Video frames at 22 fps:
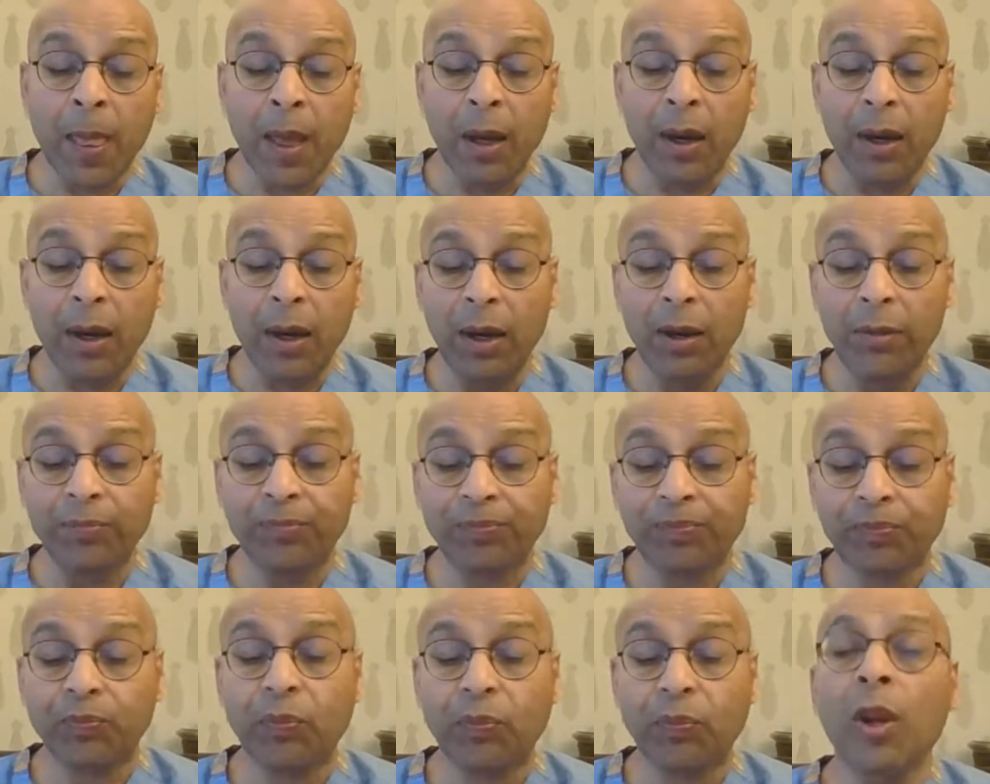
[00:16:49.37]
Um,
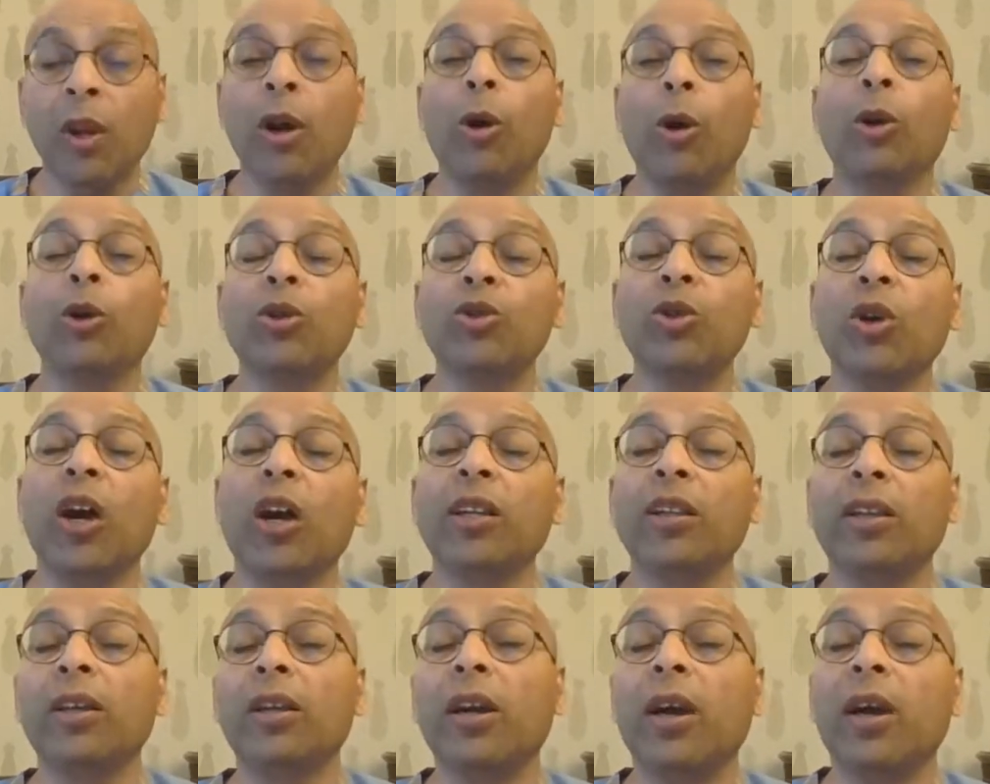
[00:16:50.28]
Also, I
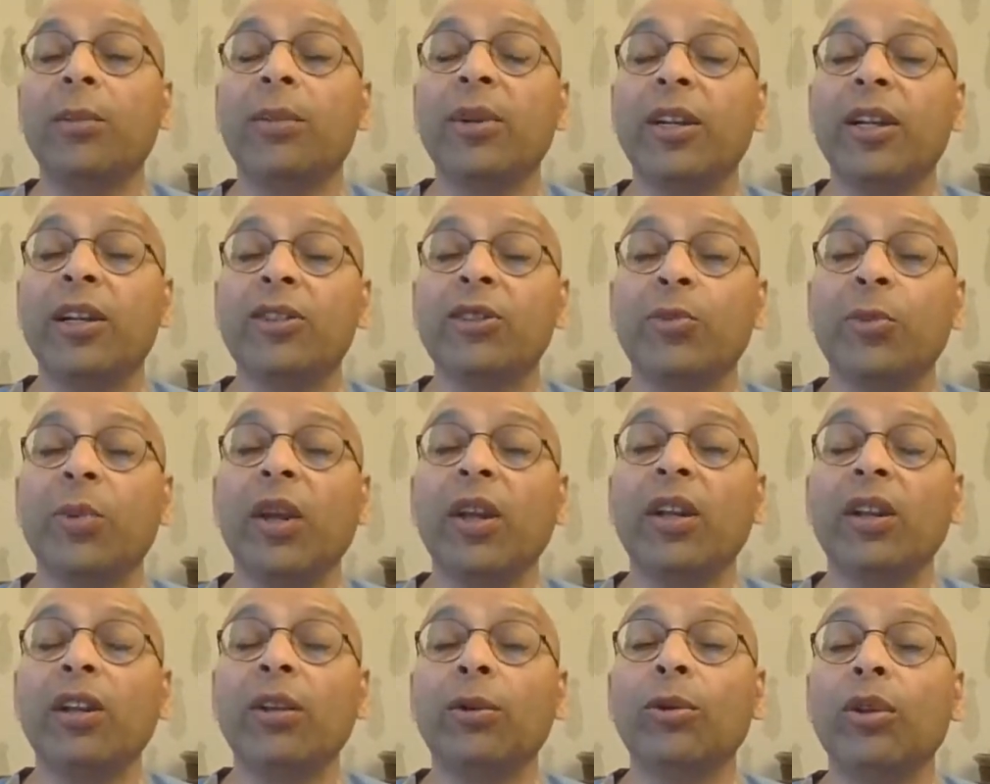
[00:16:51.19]
think I've been
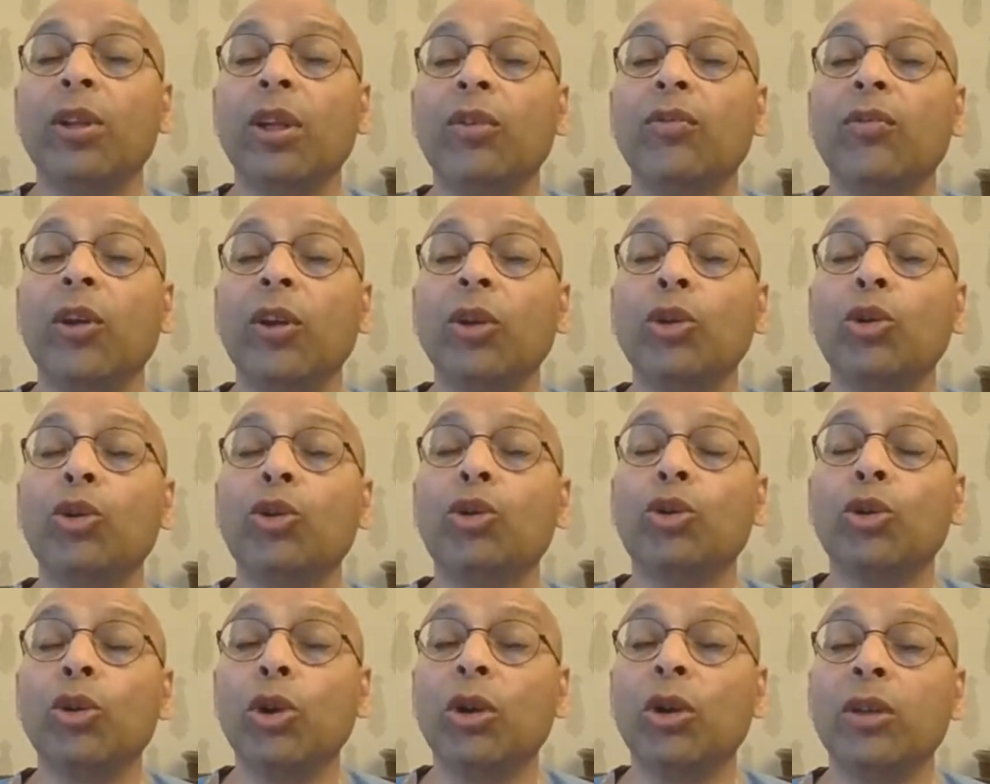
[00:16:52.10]
explaining you that when you
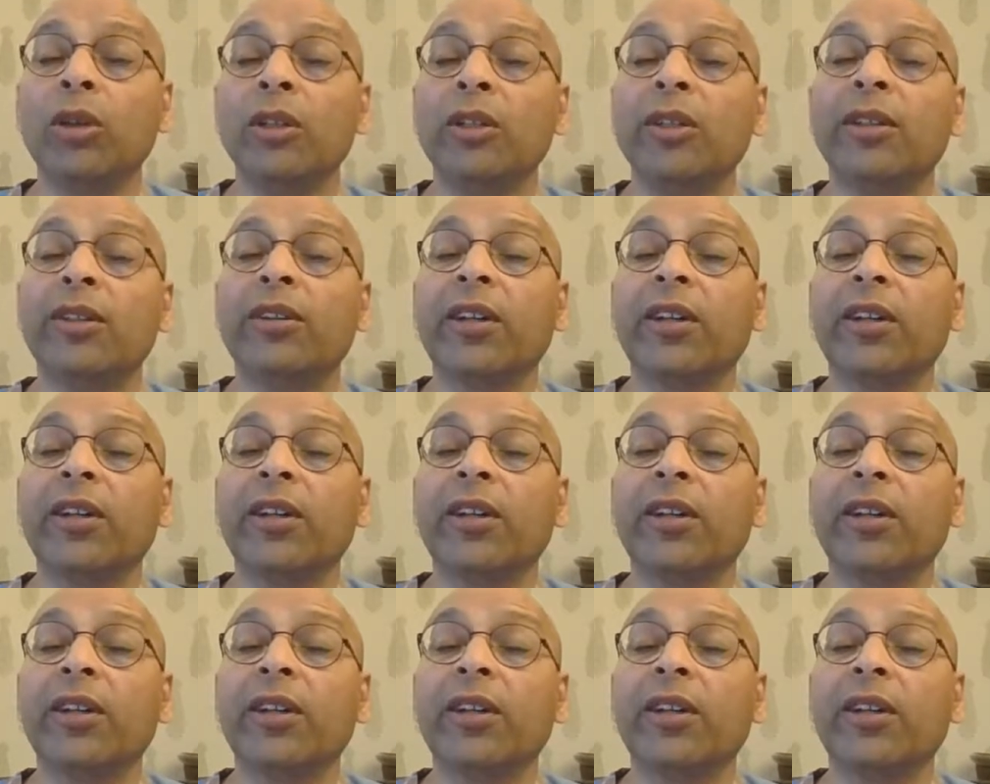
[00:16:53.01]
cook,